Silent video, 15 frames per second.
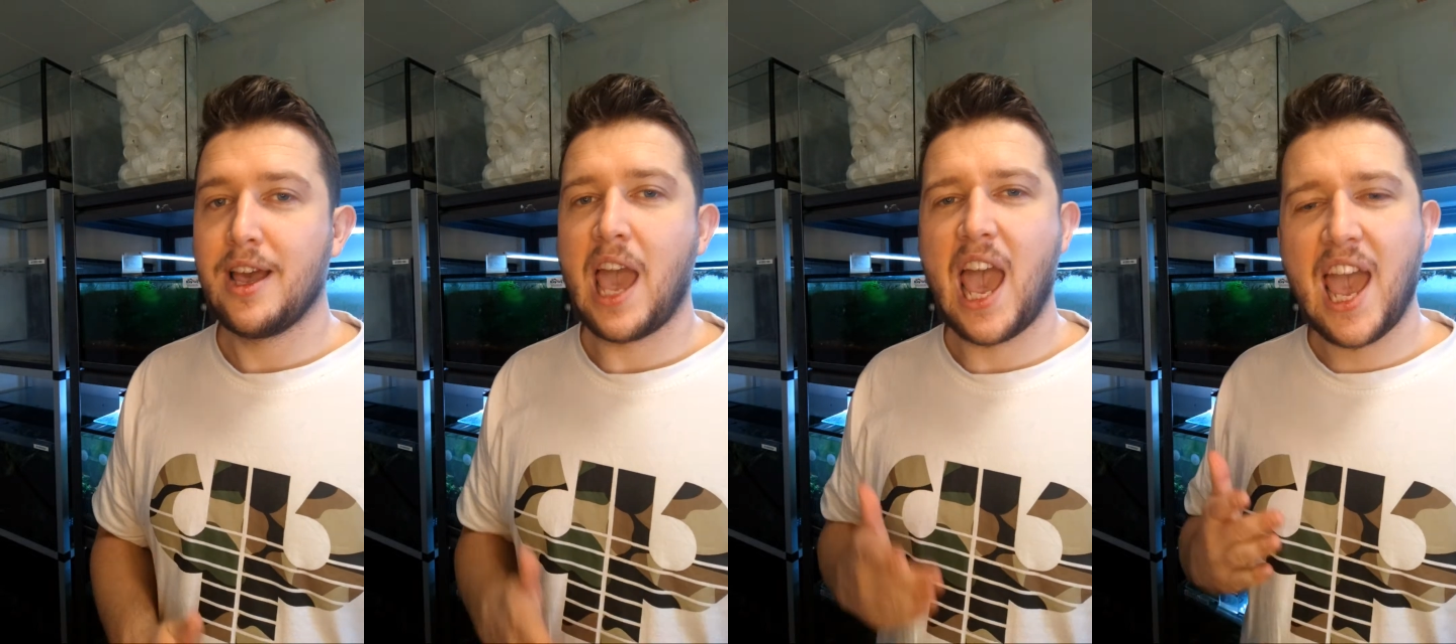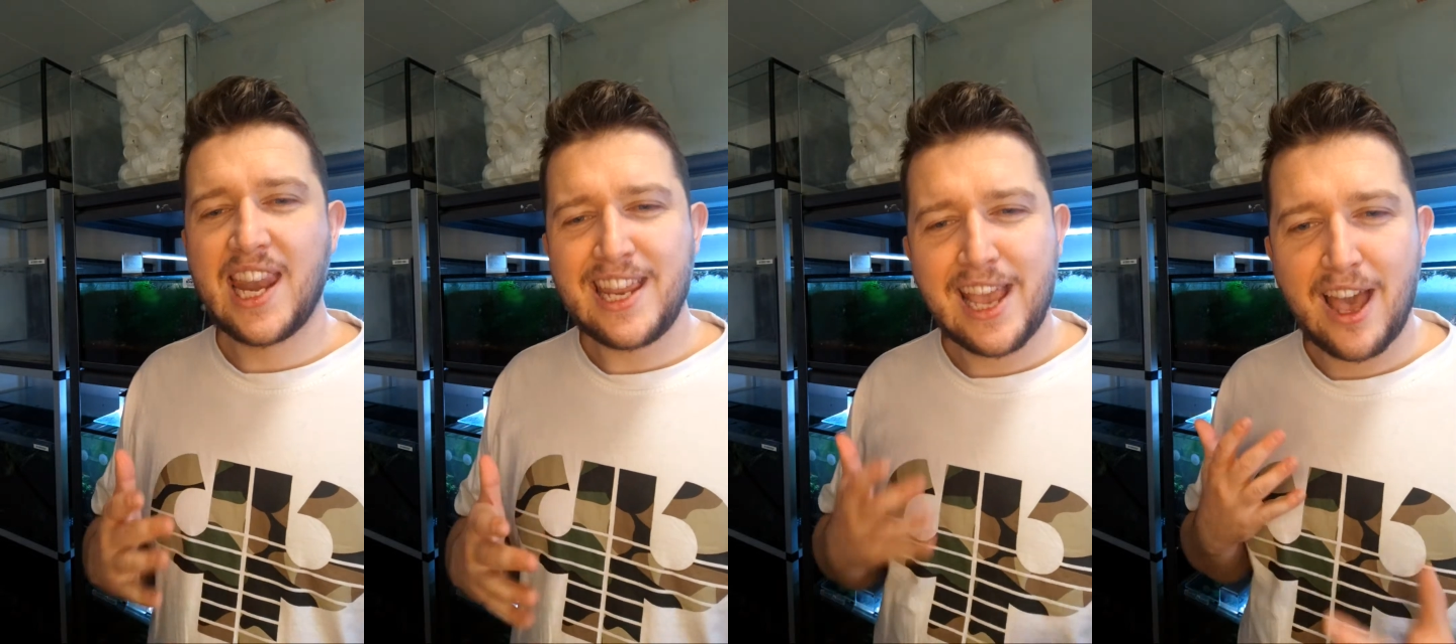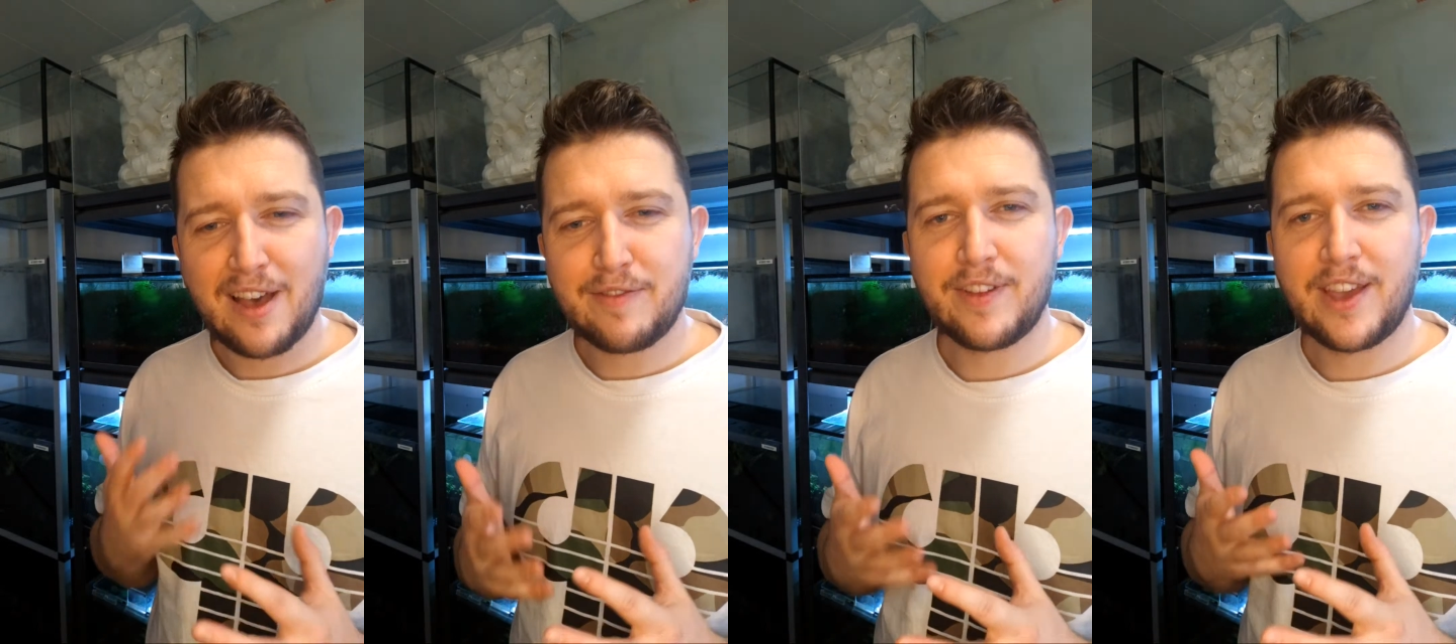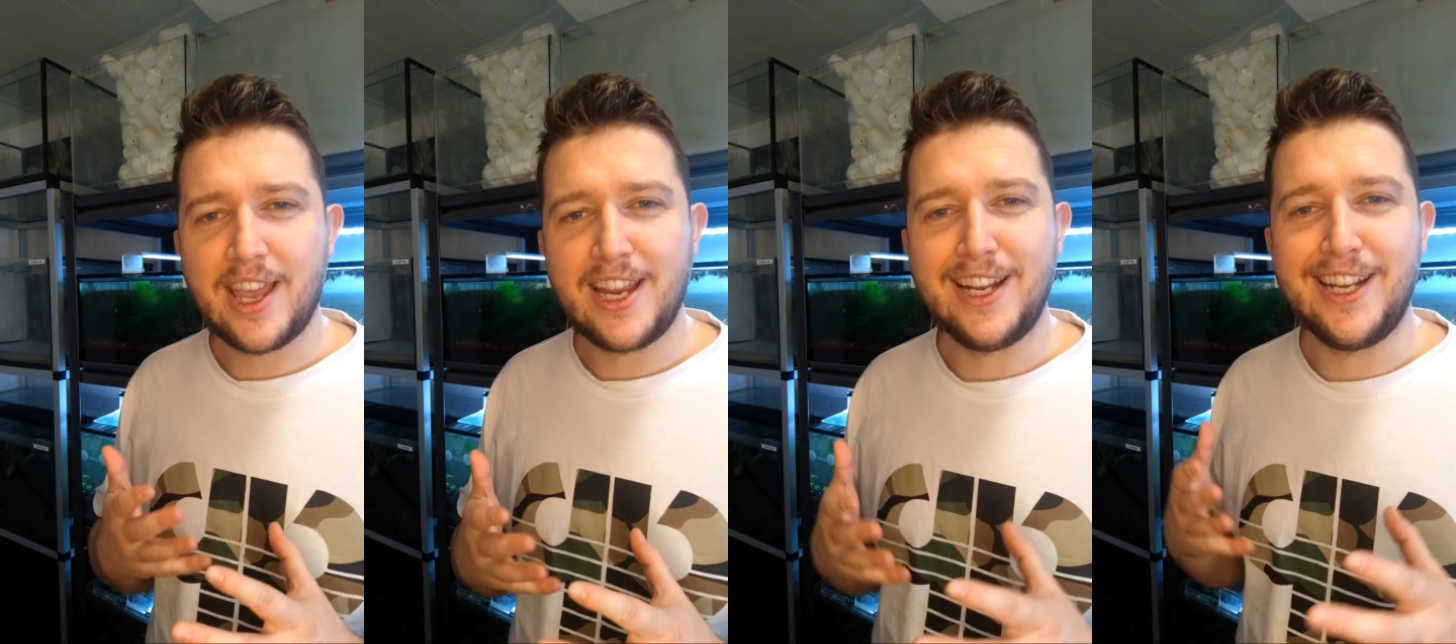and you have
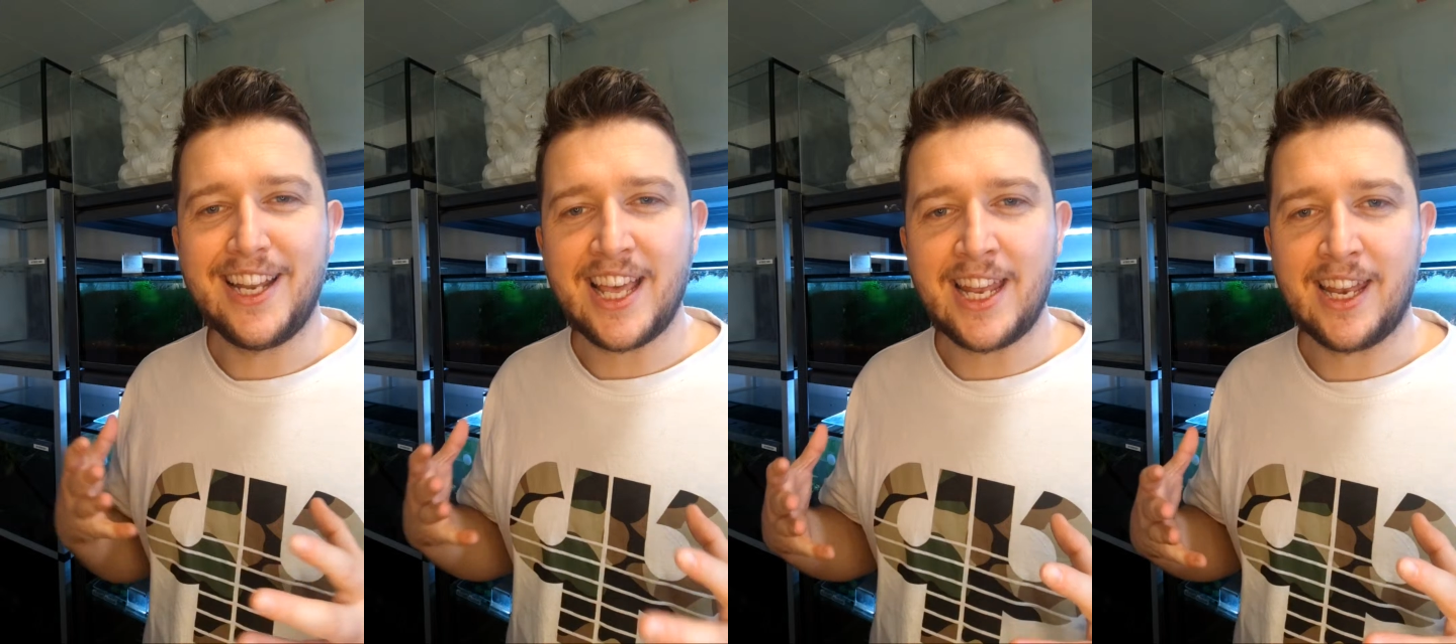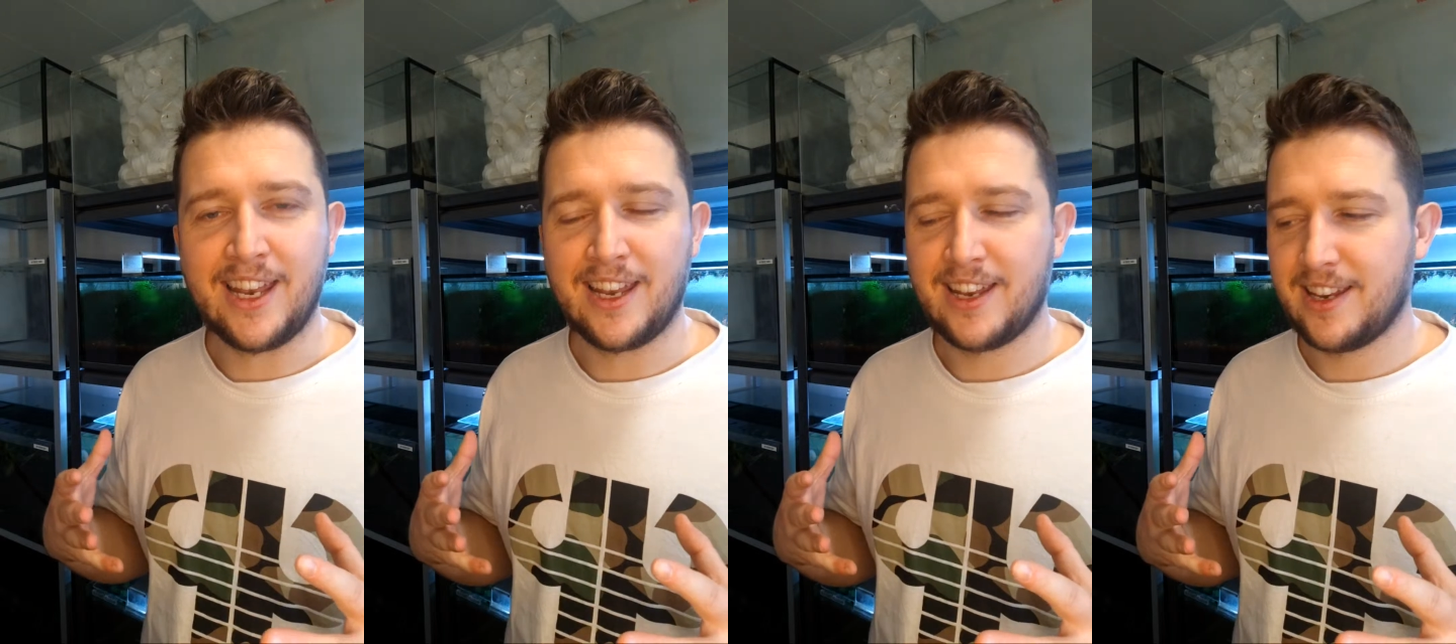a den.